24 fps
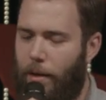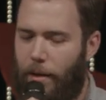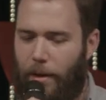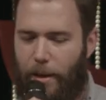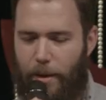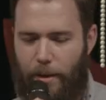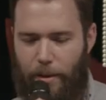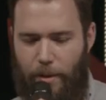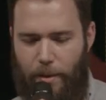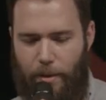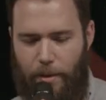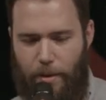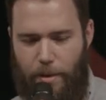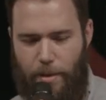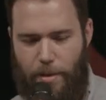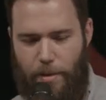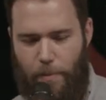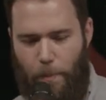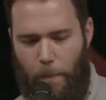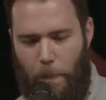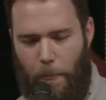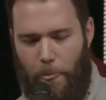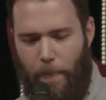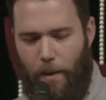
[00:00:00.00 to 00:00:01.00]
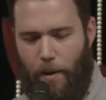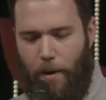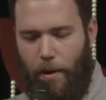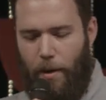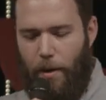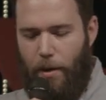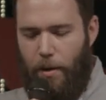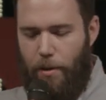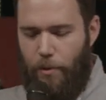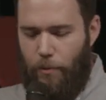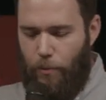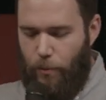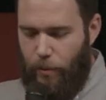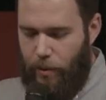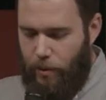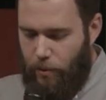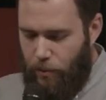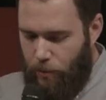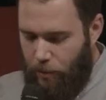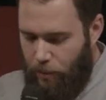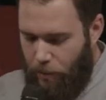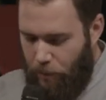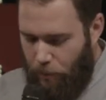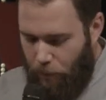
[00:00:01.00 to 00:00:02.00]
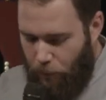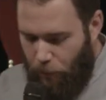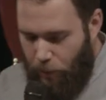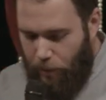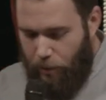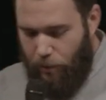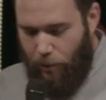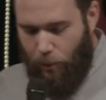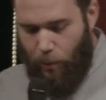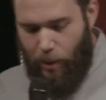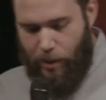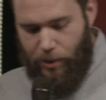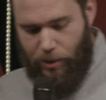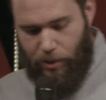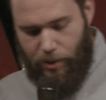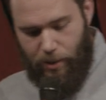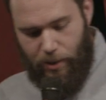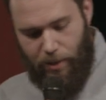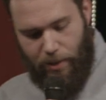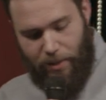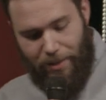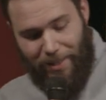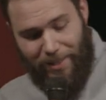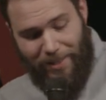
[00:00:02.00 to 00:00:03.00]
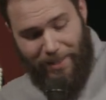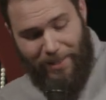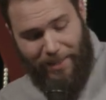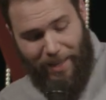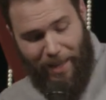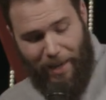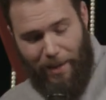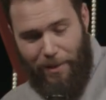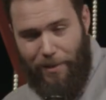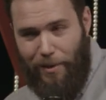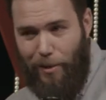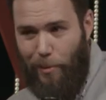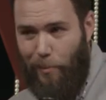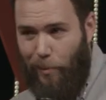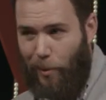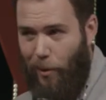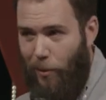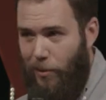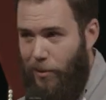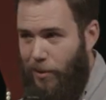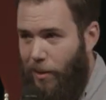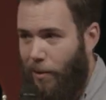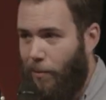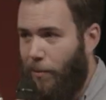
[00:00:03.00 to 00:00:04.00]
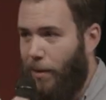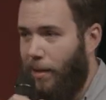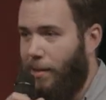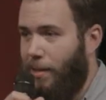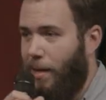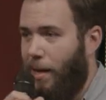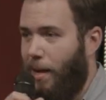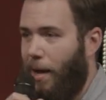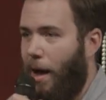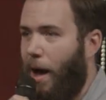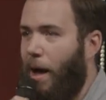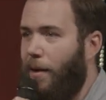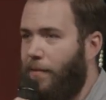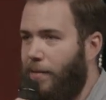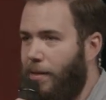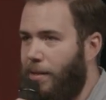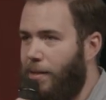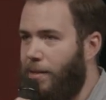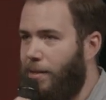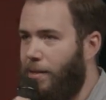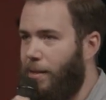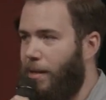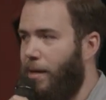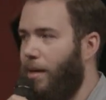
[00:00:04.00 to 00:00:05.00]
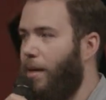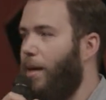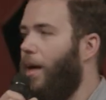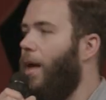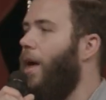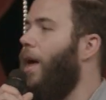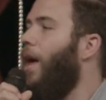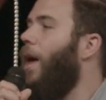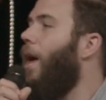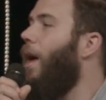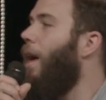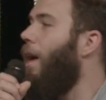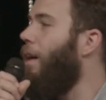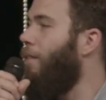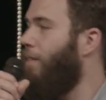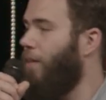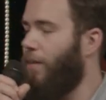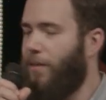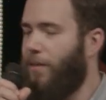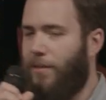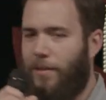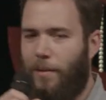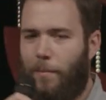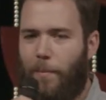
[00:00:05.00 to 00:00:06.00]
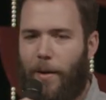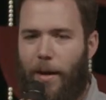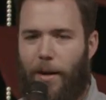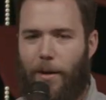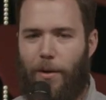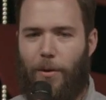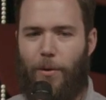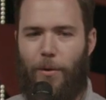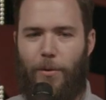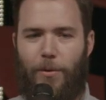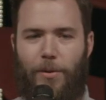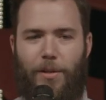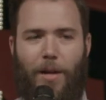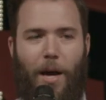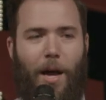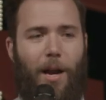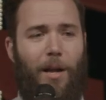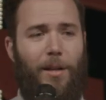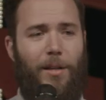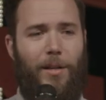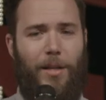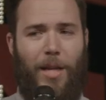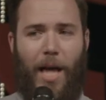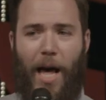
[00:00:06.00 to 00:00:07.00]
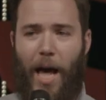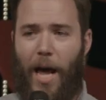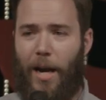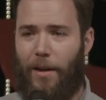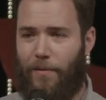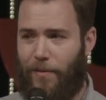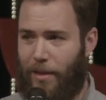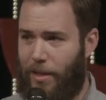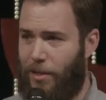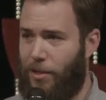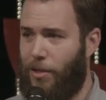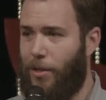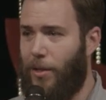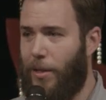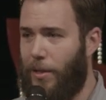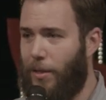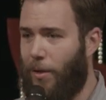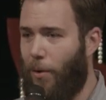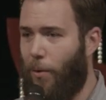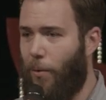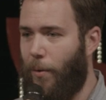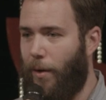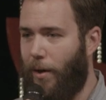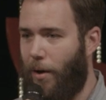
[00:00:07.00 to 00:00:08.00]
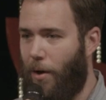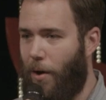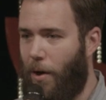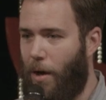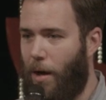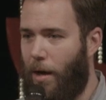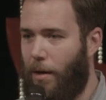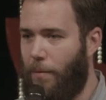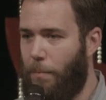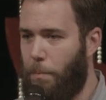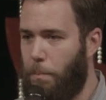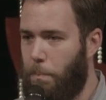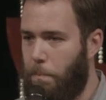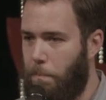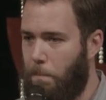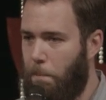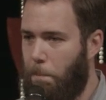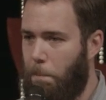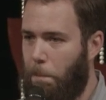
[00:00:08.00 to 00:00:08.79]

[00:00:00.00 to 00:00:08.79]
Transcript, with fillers: Like, the real, the real question is this is kind of the approach that we take. Obviously, if there's somebody who's got a lot of issues going on,